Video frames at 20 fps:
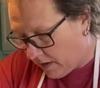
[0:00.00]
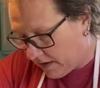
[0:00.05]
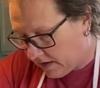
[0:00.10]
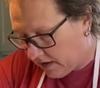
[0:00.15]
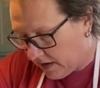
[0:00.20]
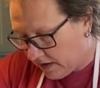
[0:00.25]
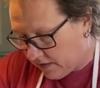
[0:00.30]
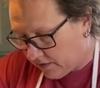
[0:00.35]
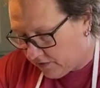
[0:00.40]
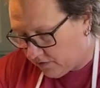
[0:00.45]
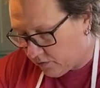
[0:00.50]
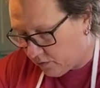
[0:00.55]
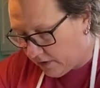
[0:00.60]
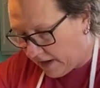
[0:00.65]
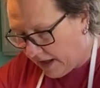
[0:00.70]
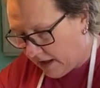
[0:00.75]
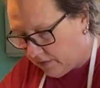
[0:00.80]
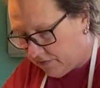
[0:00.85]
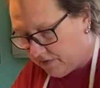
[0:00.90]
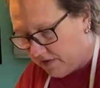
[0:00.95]
want to kind of
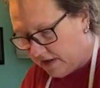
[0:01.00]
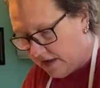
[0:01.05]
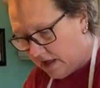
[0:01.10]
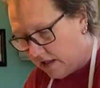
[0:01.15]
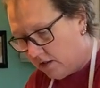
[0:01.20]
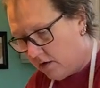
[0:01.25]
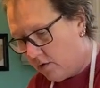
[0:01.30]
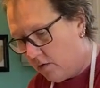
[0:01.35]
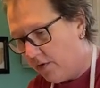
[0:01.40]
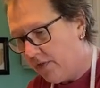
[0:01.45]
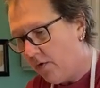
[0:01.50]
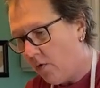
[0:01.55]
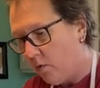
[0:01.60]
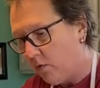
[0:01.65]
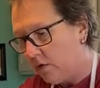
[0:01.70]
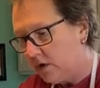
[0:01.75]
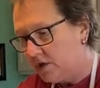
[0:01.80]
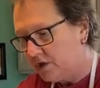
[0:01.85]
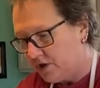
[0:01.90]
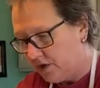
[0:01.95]
sort out the yellow and the
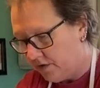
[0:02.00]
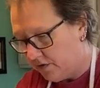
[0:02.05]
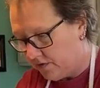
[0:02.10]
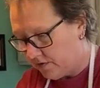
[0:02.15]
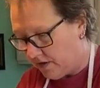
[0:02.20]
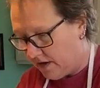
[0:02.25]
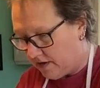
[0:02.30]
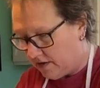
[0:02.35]
oranges